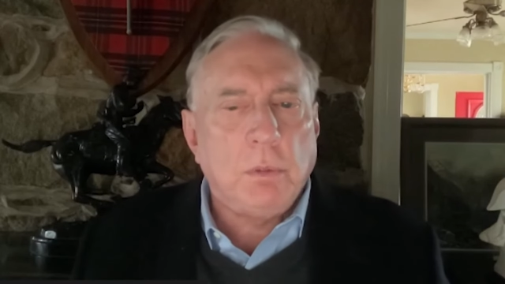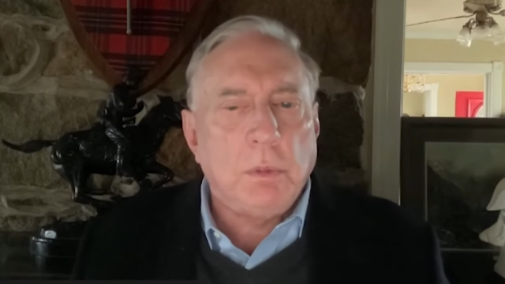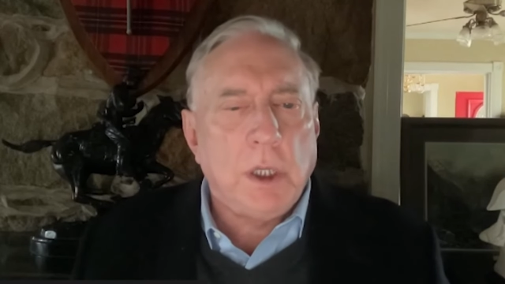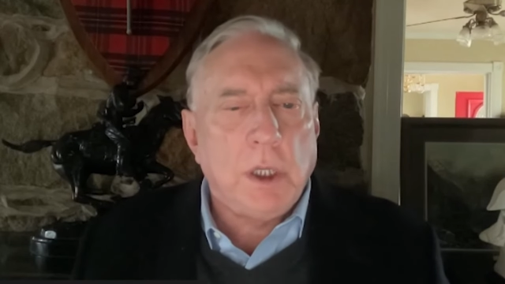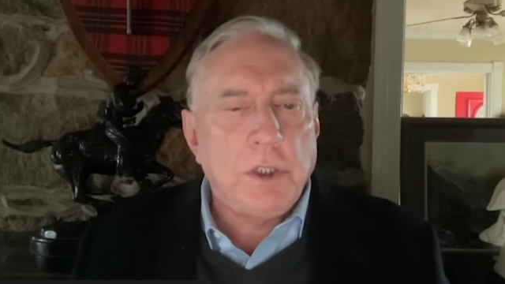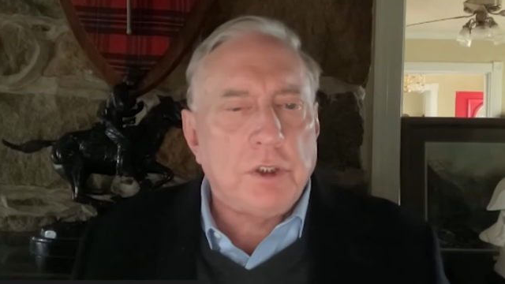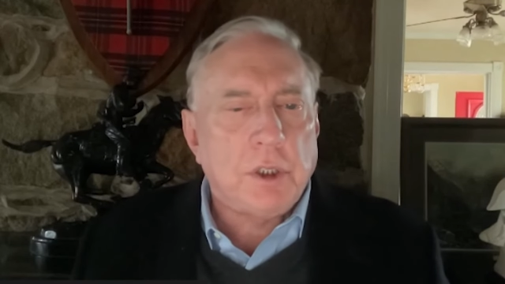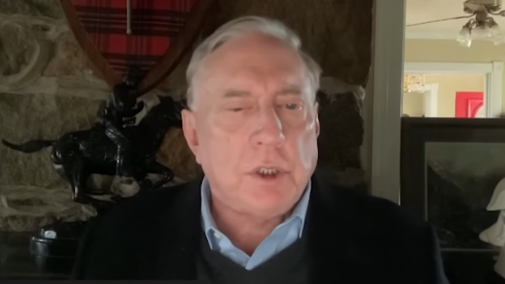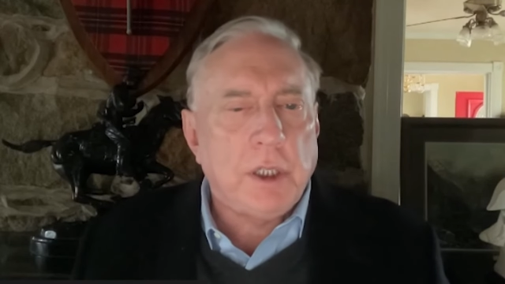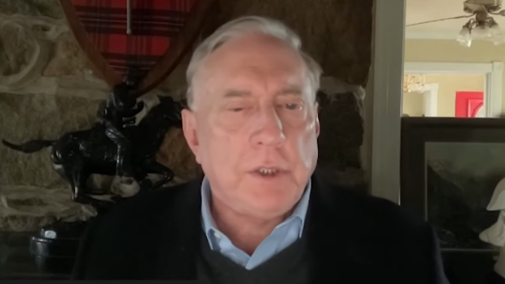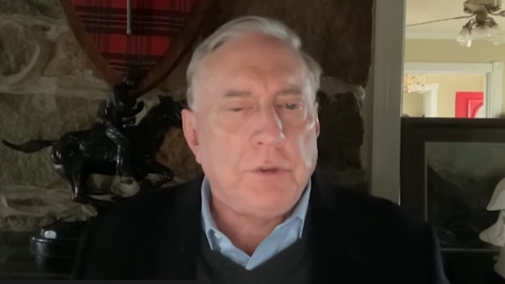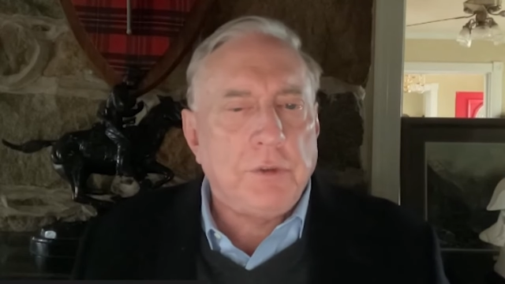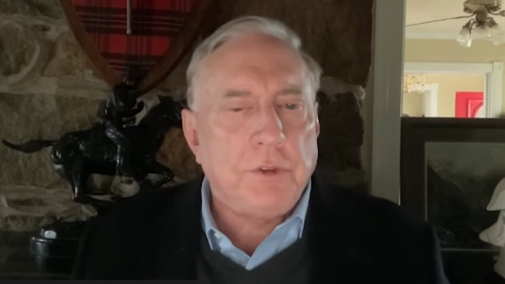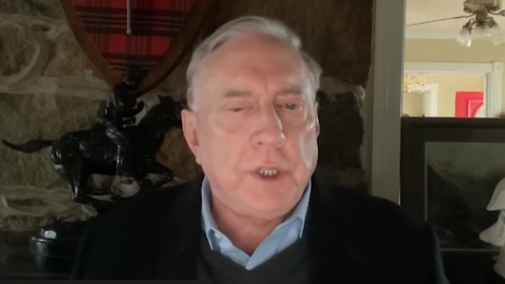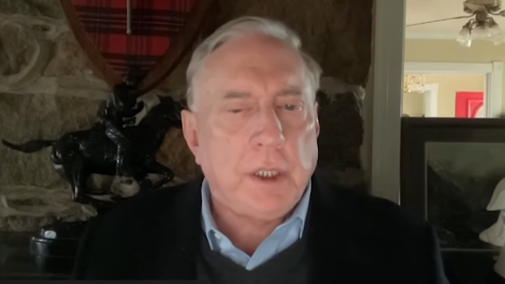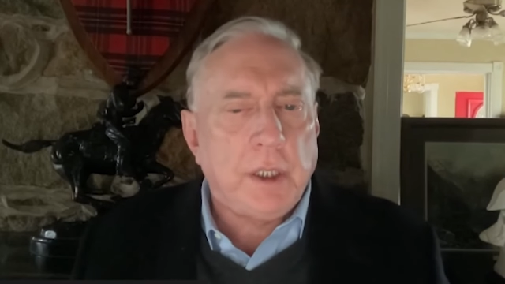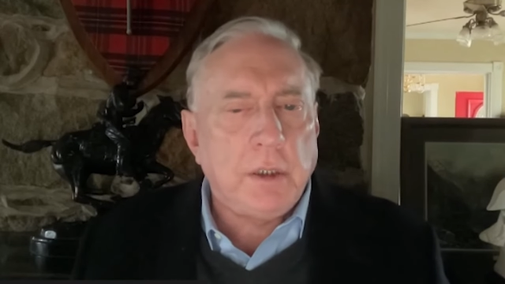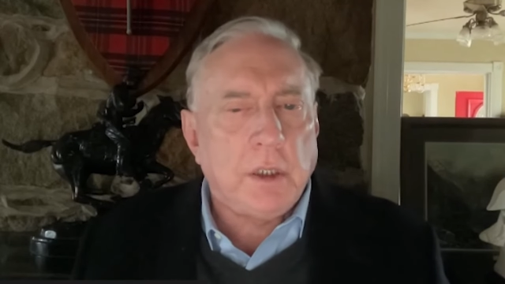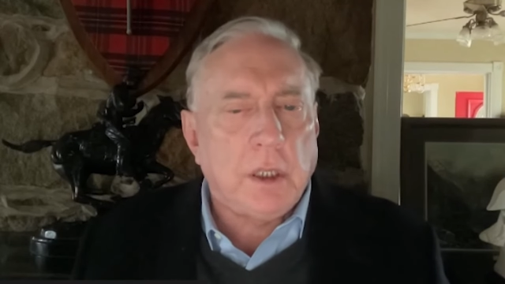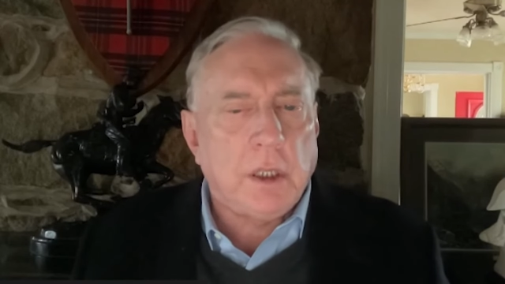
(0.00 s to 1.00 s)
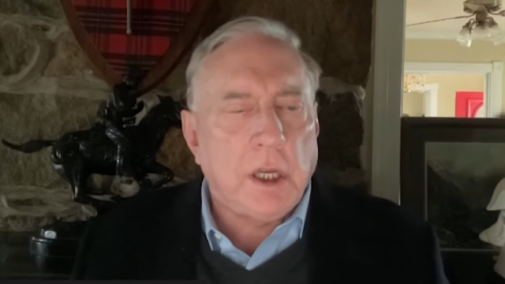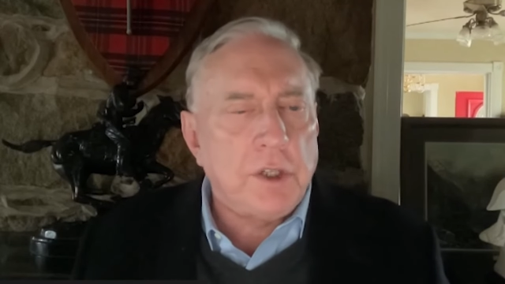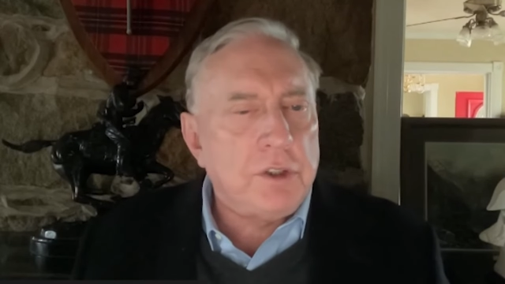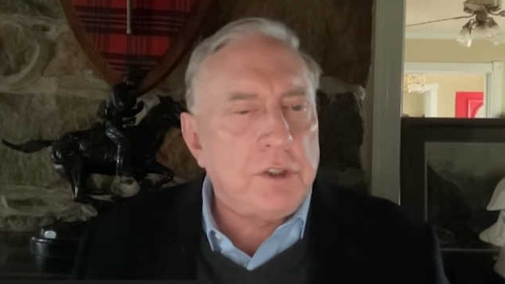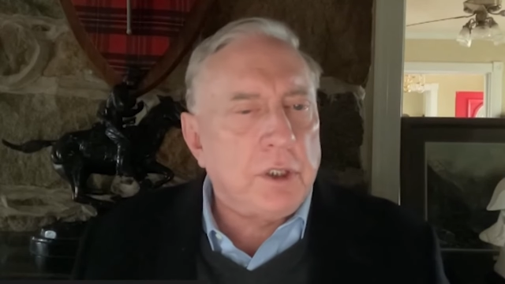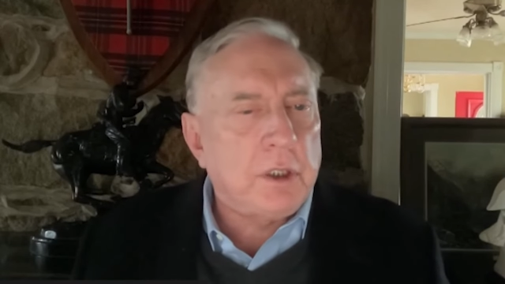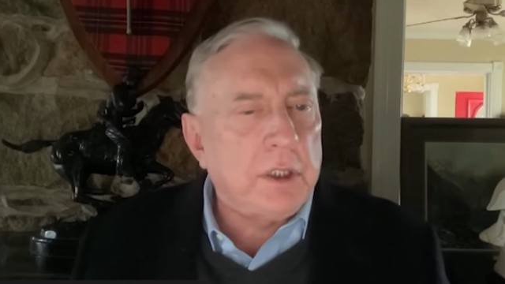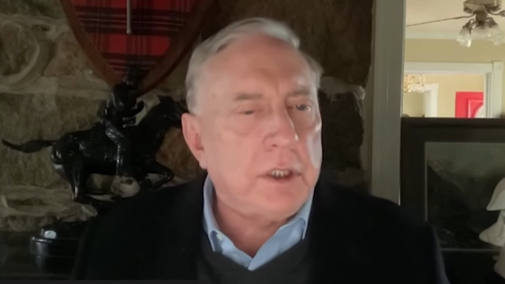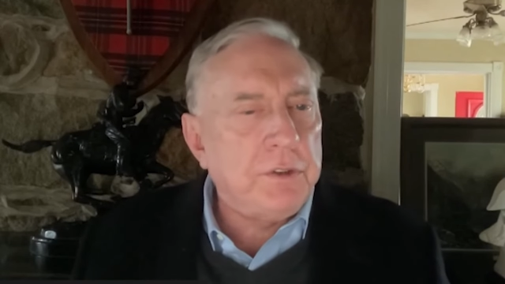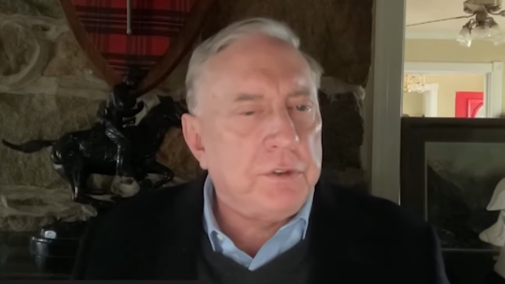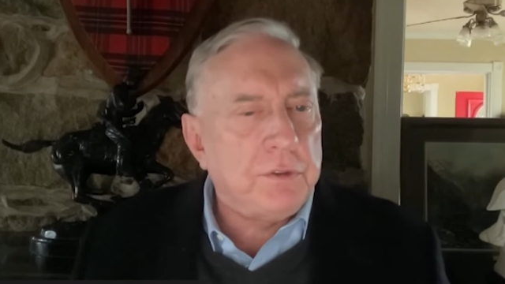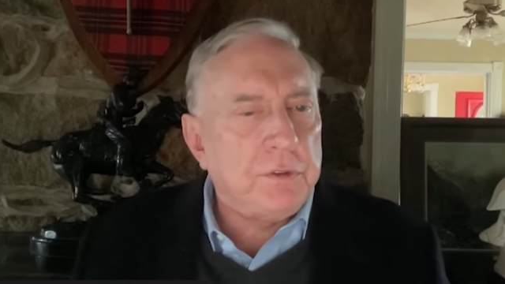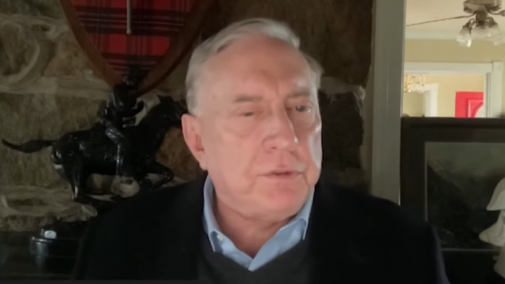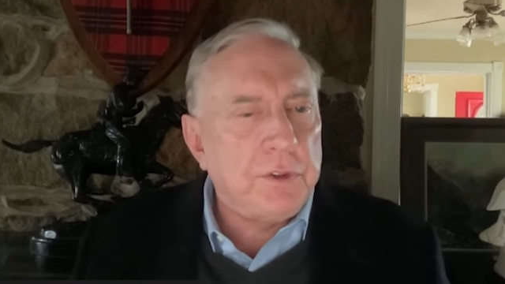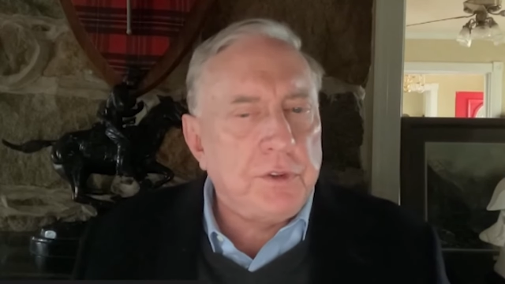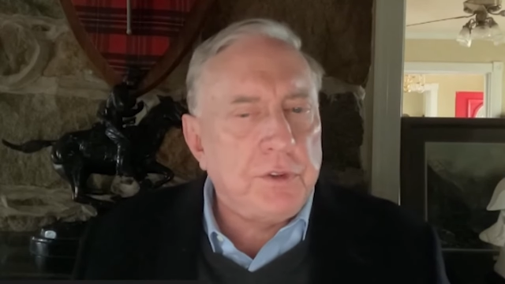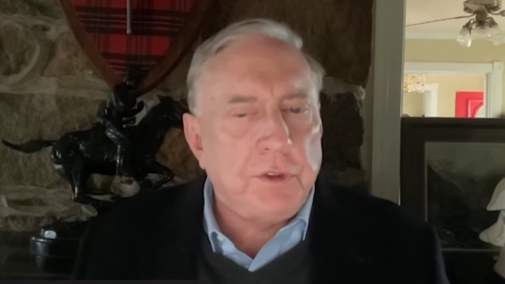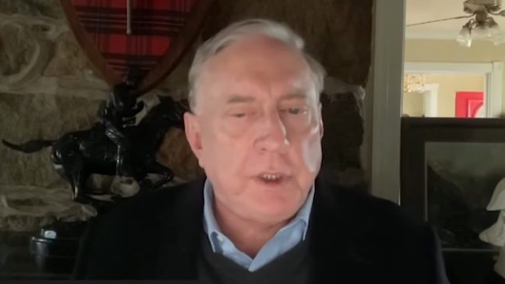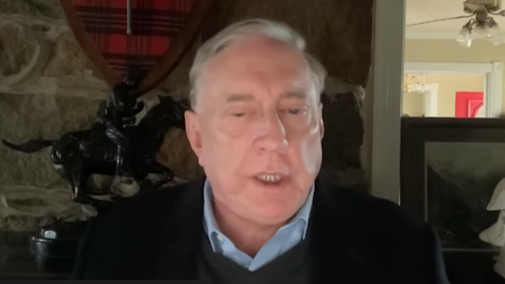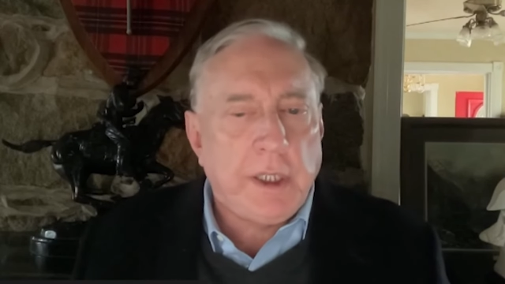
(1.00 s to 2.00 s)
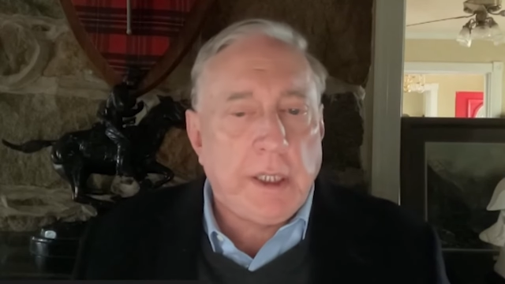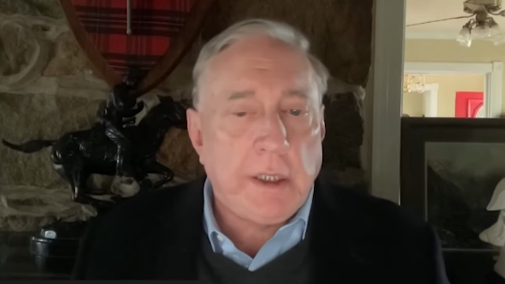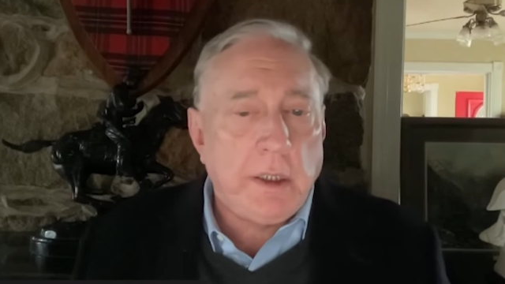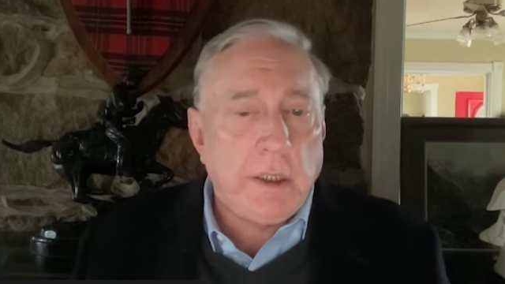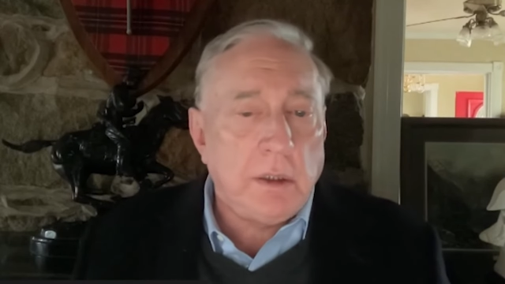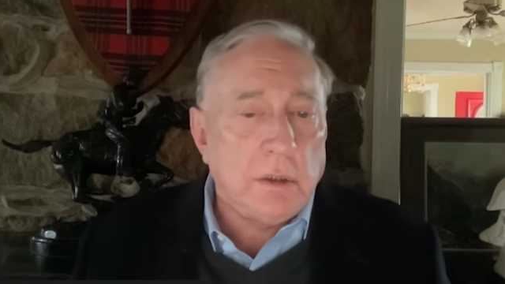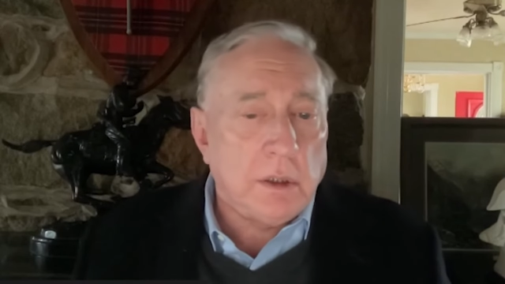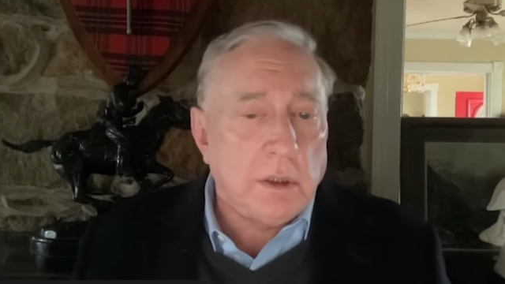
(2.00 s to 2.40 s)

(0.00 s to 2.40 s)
much less technologically sophisticated